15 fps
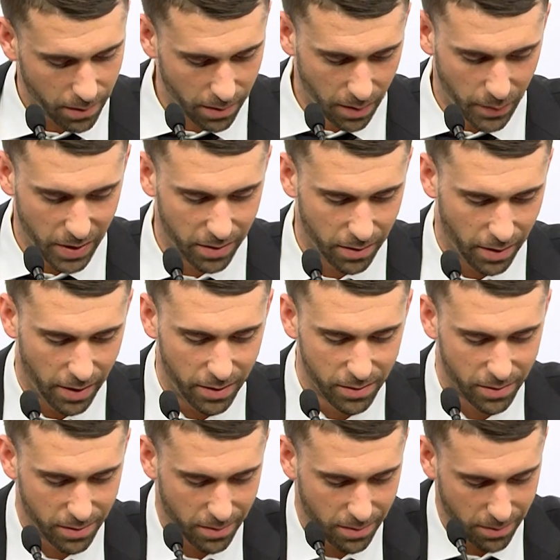I mean,
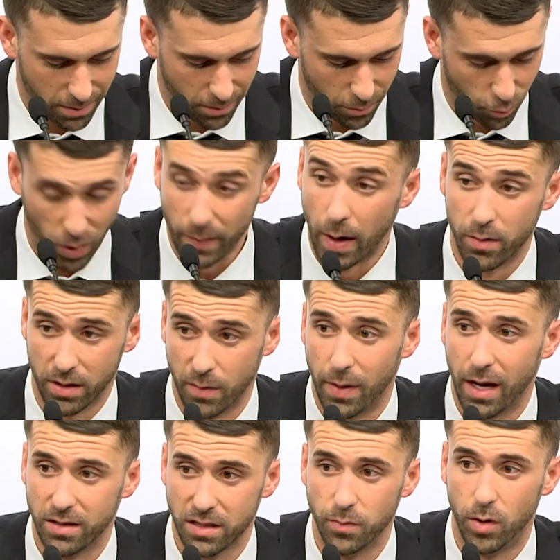he's rebounding the
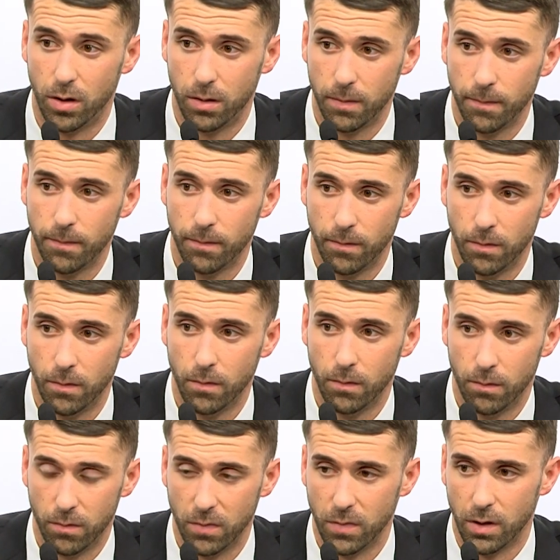basketball,
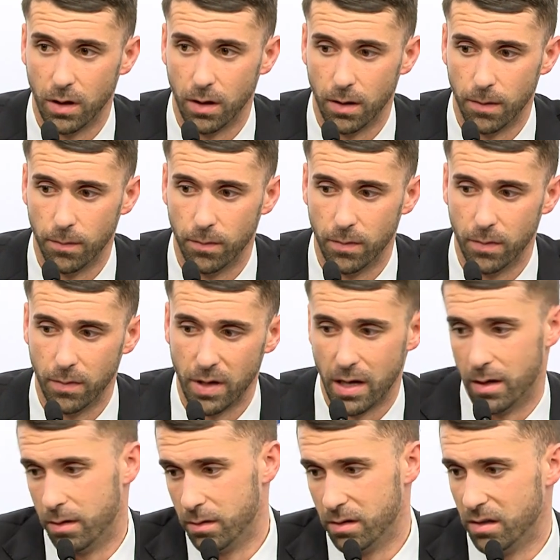
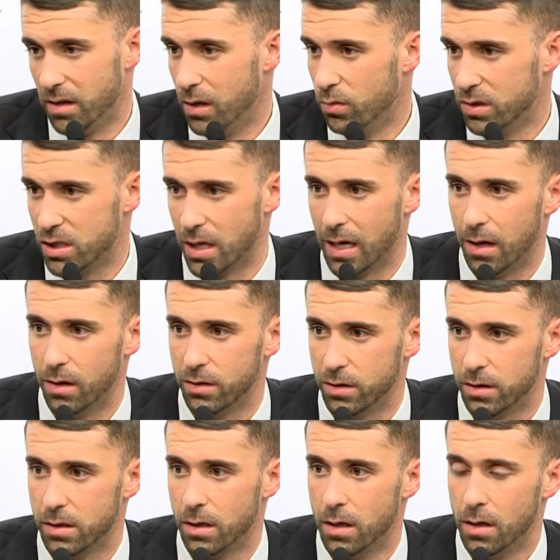and he was
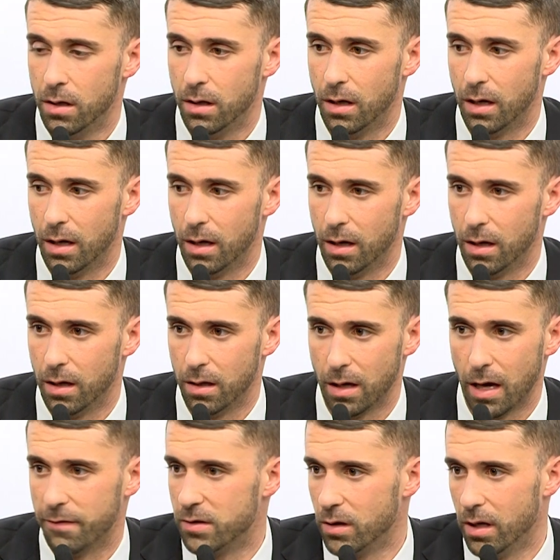challenged
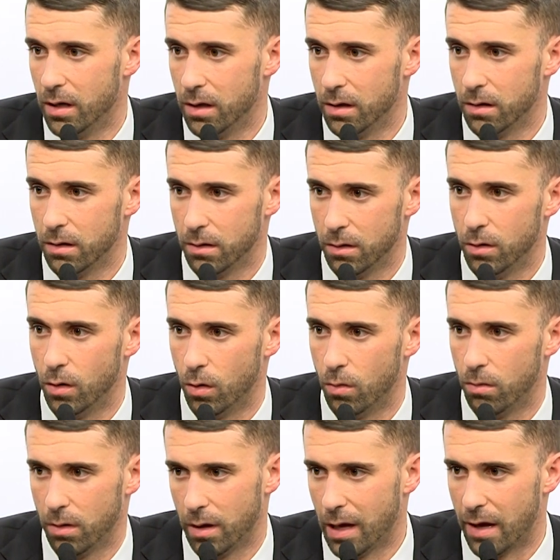after getting, you know,
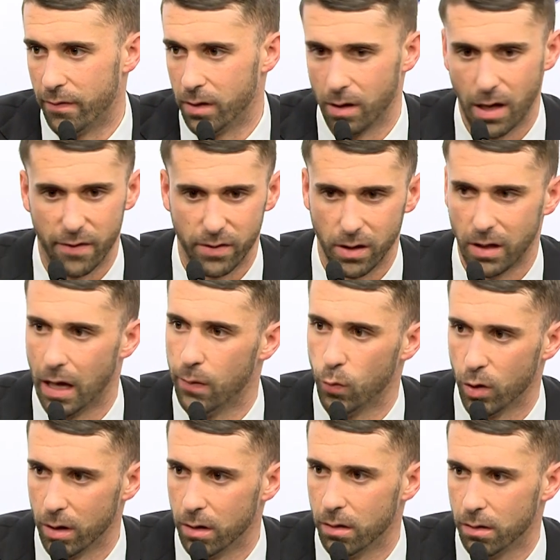having a game
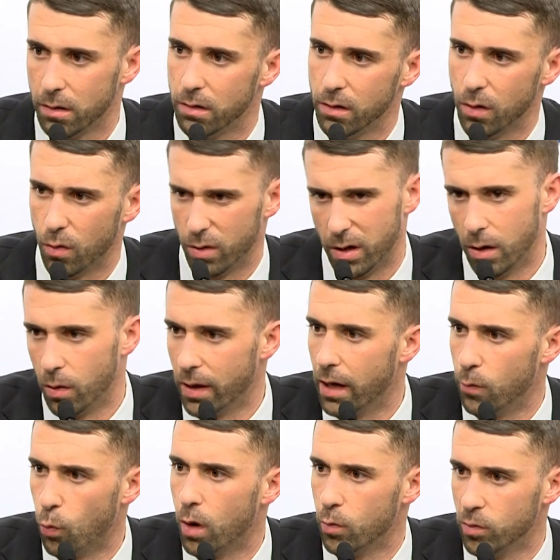where, you know, he only
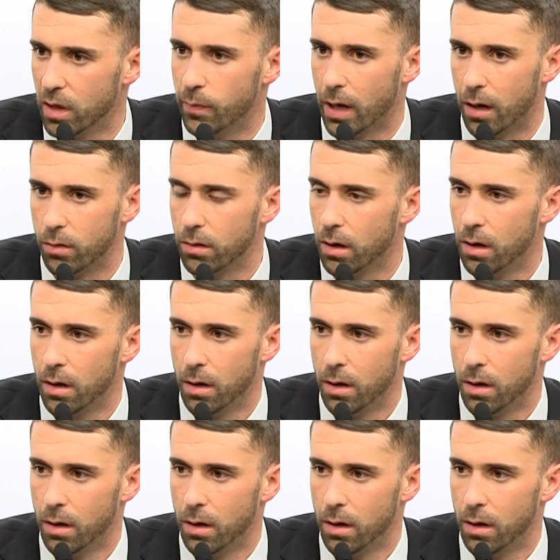had one rebound.